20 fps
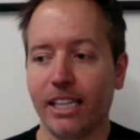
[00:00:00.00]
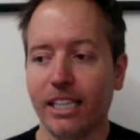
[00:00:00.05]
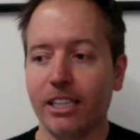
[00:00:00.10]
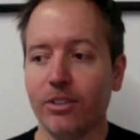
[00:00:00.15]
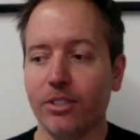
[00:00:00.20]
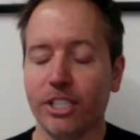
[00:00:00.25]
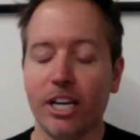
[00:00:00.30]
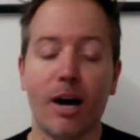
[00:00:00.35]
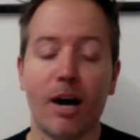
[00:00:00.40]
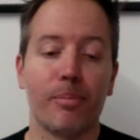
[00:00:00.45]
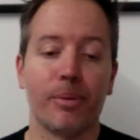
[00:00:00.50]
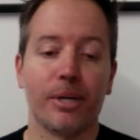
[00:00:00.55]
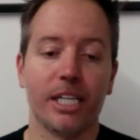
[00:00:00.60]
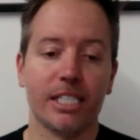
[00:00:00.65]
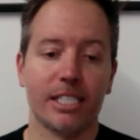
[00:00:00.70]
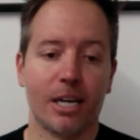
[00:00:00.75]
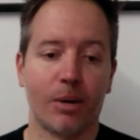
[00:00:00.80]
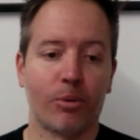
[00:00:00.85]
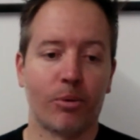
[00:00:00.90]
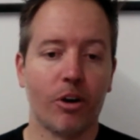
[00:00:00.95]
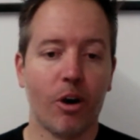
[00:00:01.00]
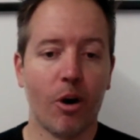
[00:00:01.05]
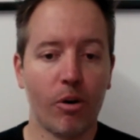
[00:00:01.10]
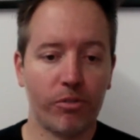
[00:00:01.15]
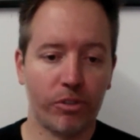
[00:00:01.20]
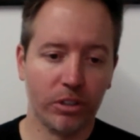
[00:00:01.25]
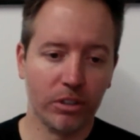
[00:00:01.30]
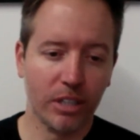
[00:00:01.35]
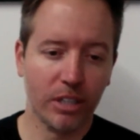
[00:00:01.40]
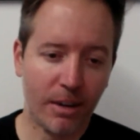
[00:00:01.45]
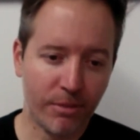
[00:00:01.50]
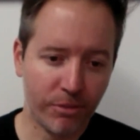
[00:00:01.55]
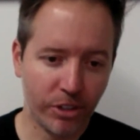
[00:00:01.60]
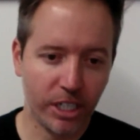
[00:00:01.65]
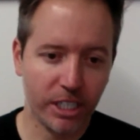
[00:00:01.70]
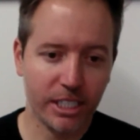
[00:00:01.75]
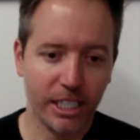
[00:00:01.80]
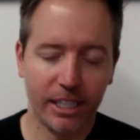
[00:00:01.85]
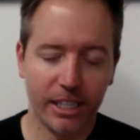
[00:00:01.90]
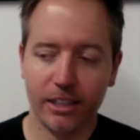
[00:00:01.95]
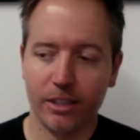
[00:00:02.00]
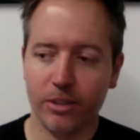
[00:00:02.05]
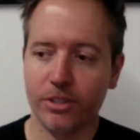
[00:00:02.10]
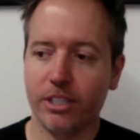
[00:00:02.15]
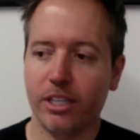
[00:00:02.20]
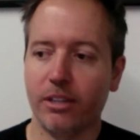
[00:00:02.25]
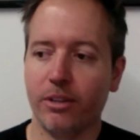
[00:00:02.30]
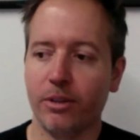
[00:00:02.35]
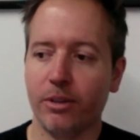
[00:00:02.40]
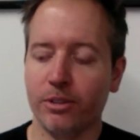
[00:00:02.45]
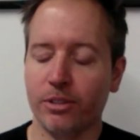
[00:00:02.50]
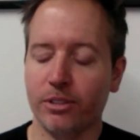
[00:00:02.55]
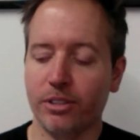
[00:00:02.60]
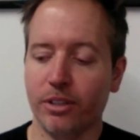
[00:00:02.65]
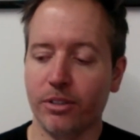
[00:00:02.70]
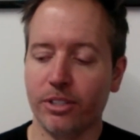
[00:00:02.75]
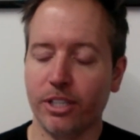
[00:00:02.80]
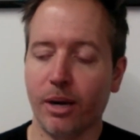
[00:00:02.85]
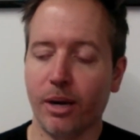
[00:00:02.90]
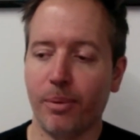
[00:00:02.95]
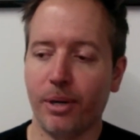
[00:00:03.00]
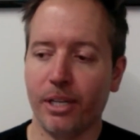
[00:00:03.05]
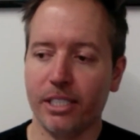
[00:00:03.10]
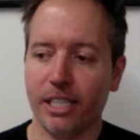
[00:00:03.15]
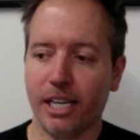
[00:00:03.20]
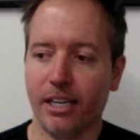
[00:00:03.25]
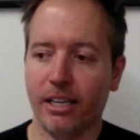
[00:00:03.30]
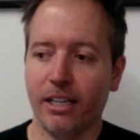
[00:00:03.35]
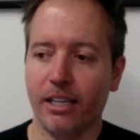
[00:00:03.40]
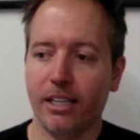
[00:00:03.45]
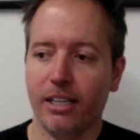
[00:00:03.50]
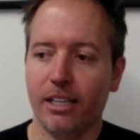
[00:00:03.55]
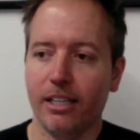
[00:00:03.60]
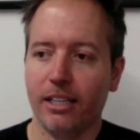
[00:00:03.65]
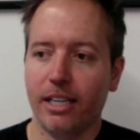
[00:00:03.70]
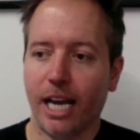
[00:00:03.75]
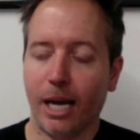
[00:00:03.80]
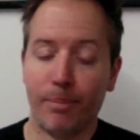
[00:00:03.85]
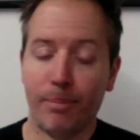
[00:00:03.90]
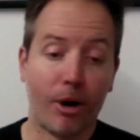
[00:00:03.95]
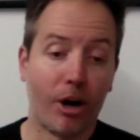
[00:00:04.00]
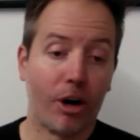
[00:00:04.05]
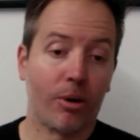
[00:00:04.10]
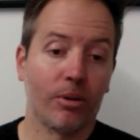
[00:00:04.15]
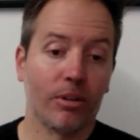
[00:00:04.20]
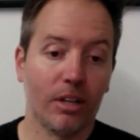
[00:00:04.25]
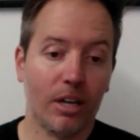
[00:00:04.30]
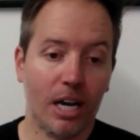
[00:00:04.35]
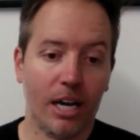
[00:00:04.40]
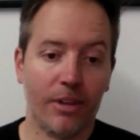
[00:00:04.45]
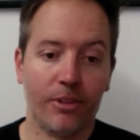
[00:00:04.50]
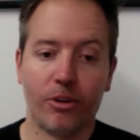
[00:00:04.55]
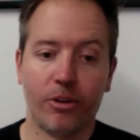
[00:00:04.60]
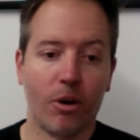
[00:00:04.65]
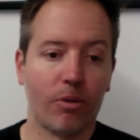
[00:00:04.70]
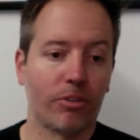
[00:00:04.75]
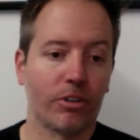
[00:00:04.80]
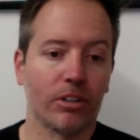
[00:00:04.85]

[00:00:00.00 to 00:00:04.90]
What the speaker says: those companies that were over leveraged, I think those companies that had borrowed a lot and they're over